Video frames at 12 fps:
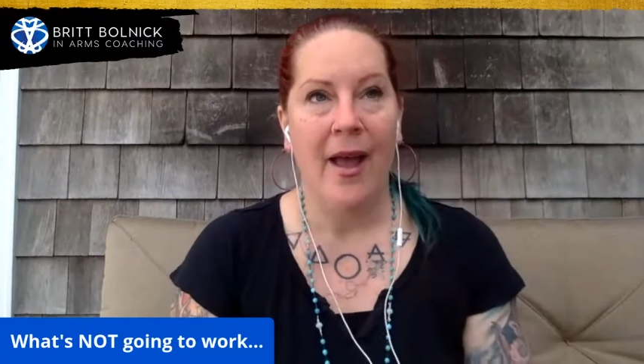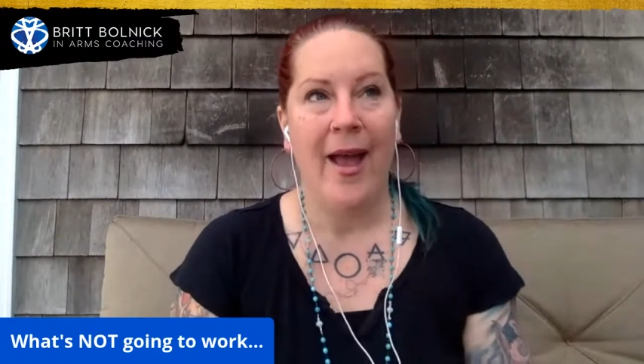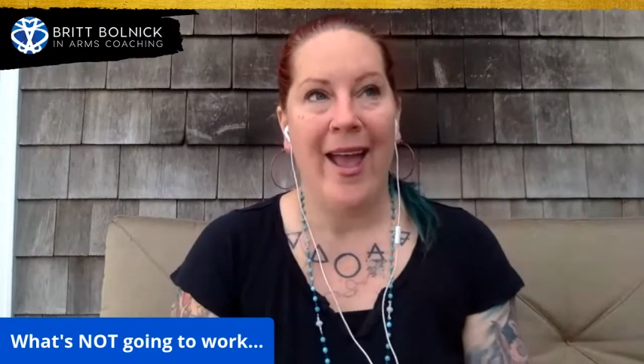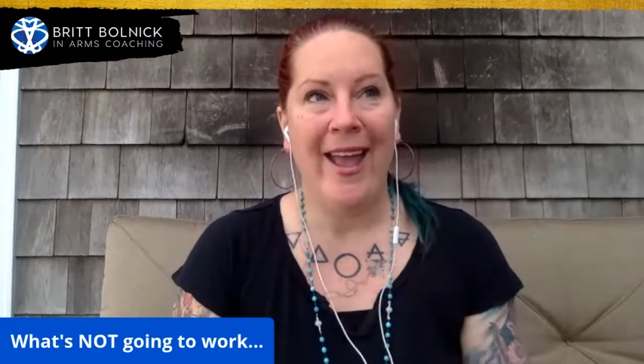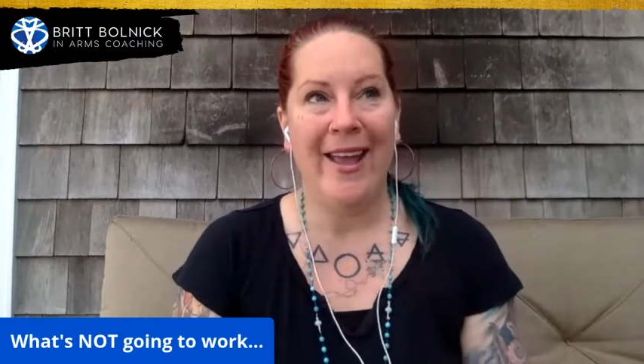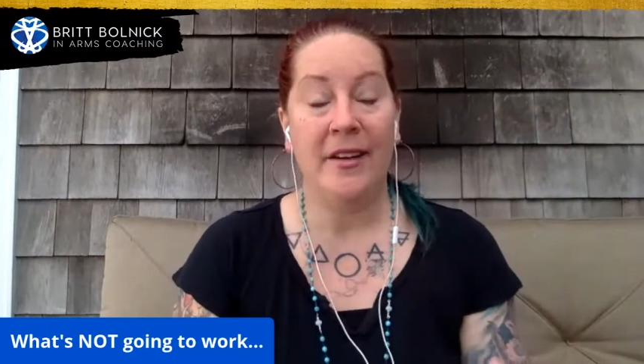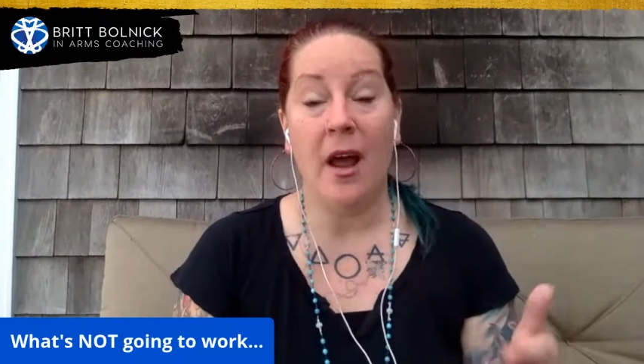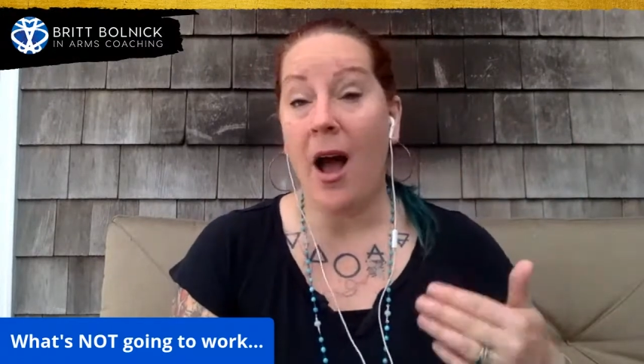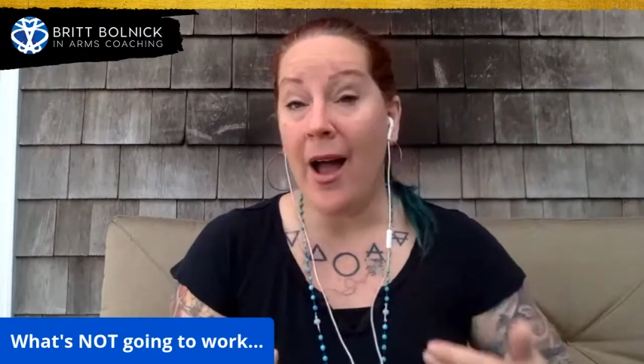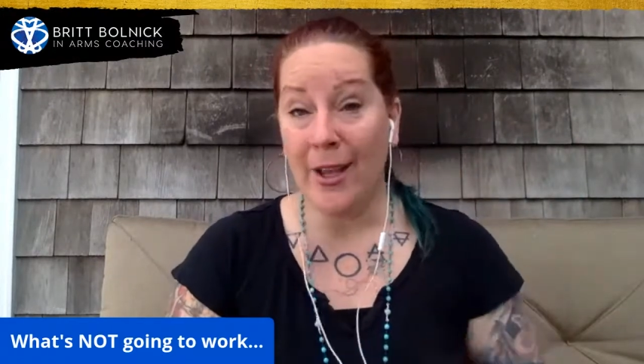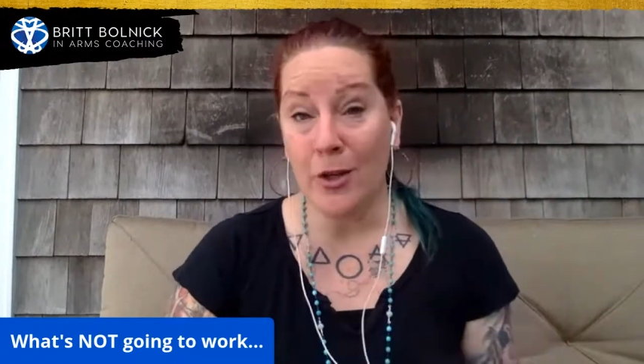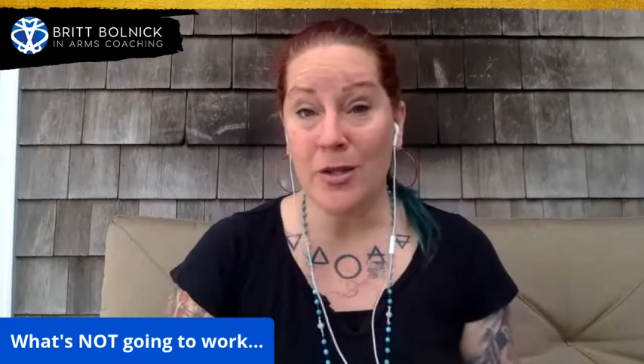And
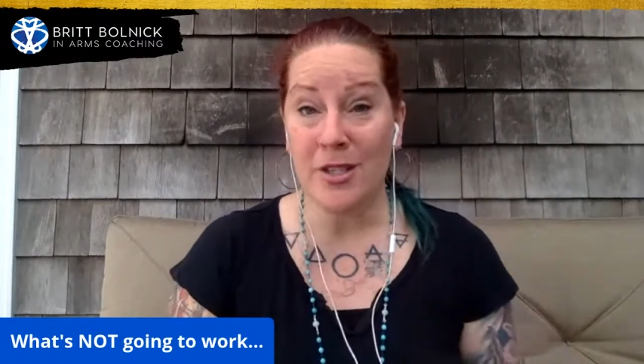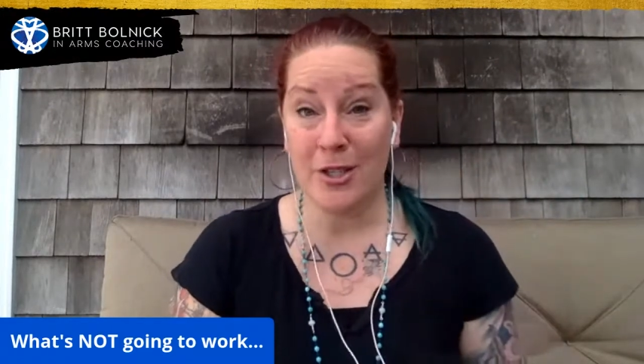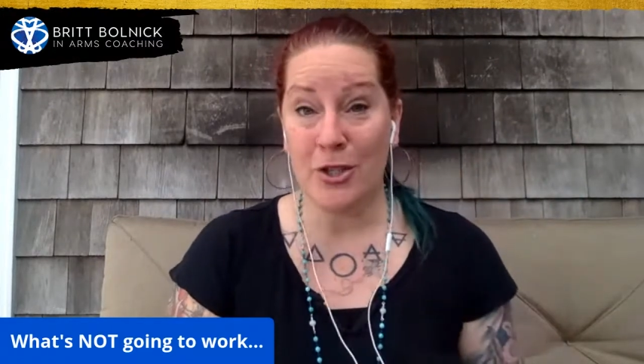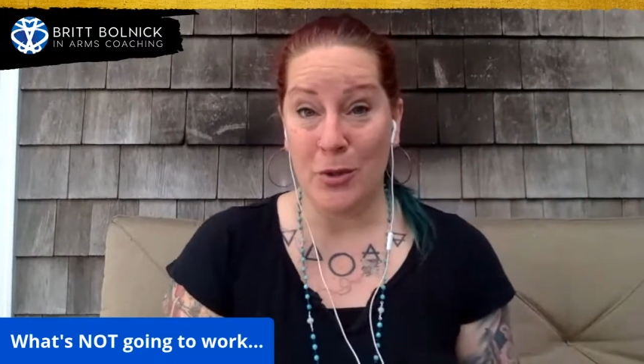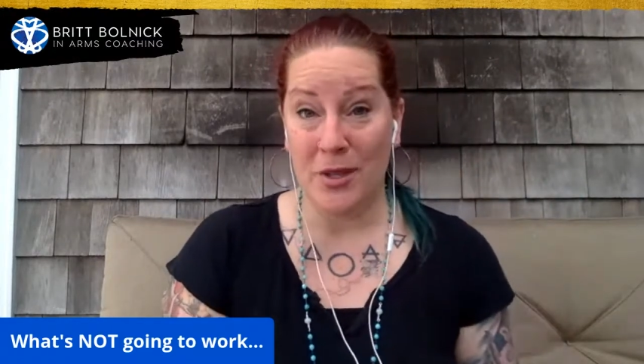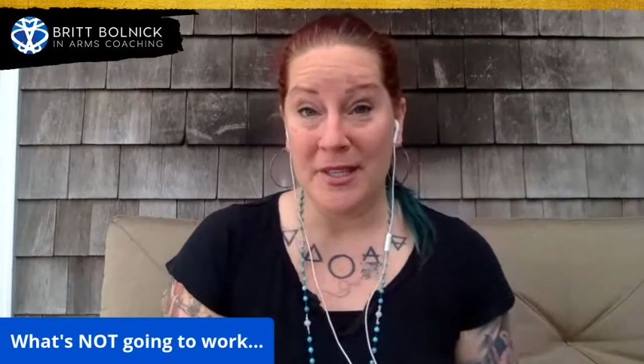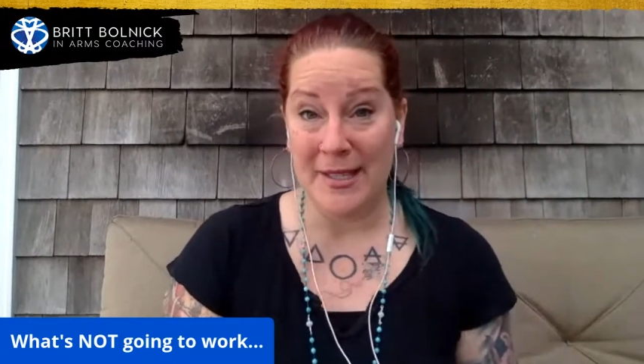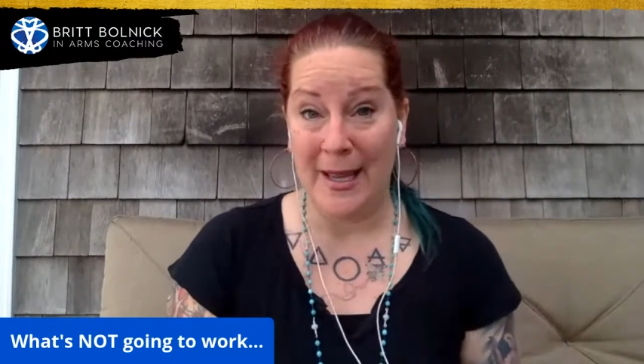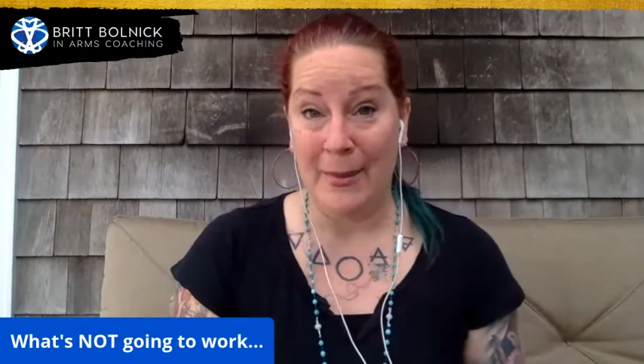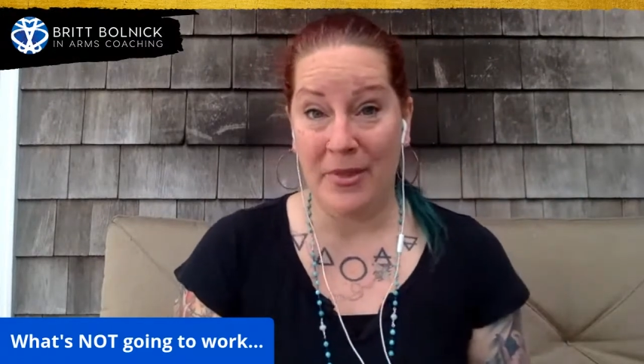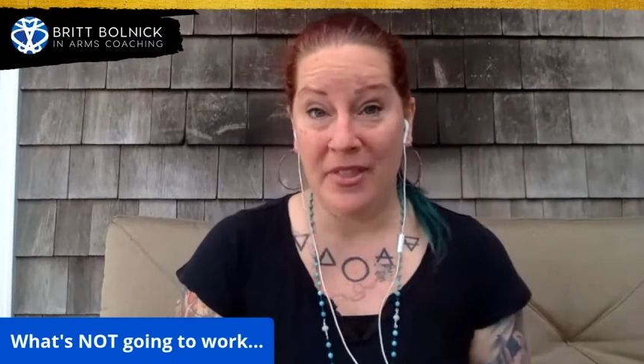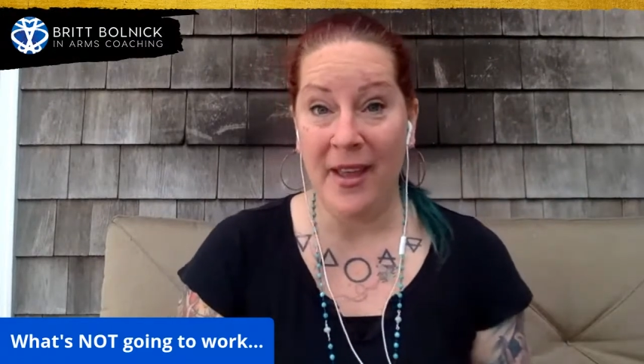I used to do the
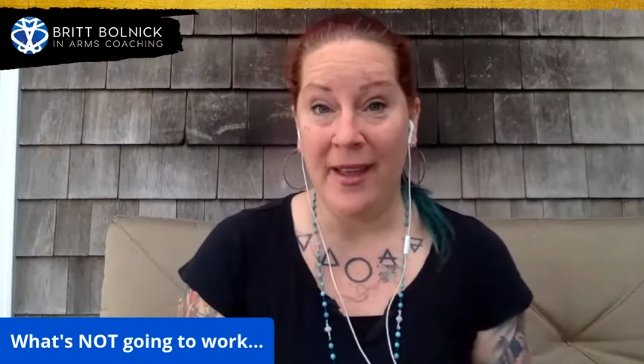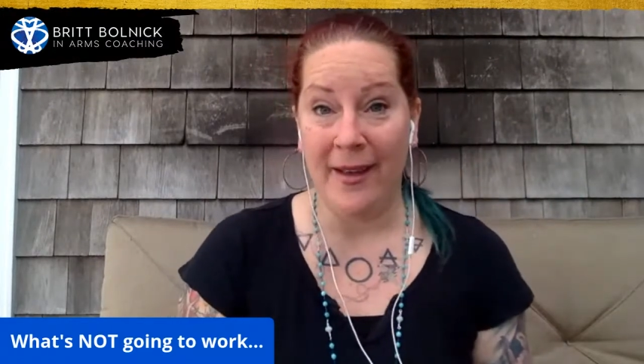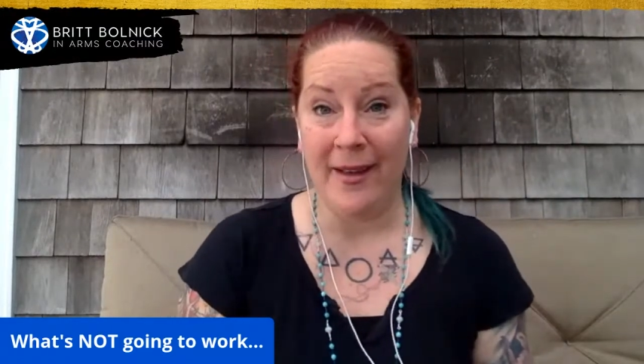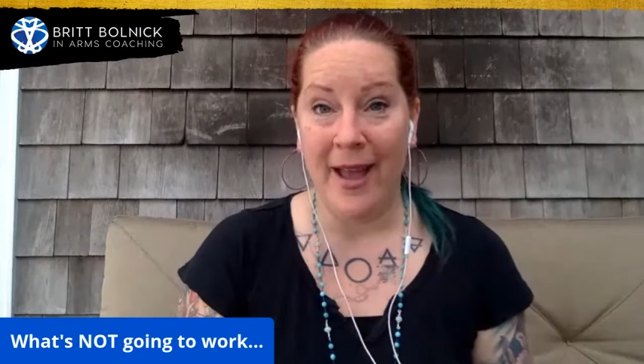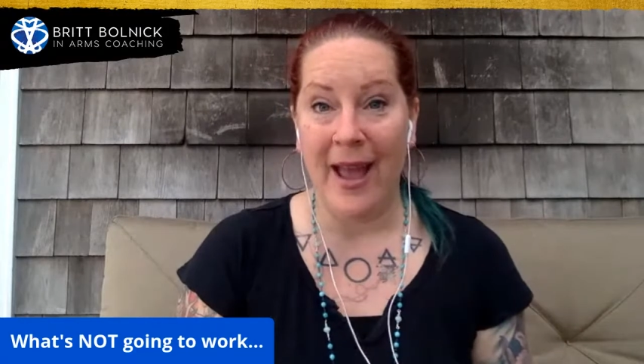same thing.